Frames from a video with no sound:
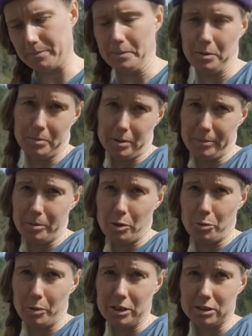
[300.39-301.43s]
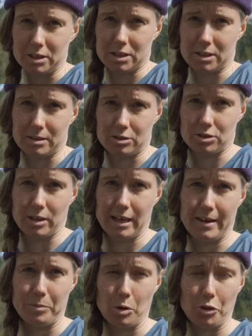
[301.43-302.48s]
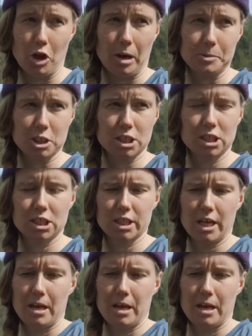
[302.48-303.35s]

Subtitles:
I'm going to bring both wheels, so I have both options.